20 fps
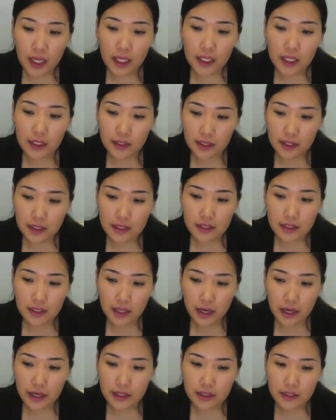In this
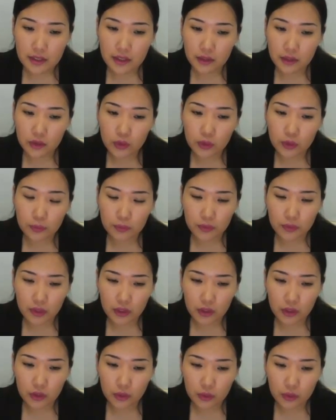case, the loop
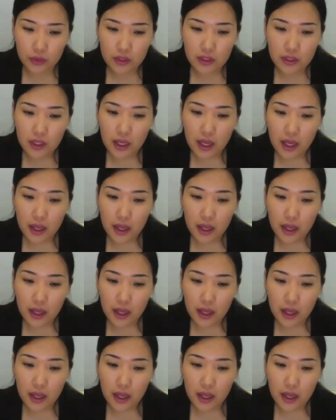includes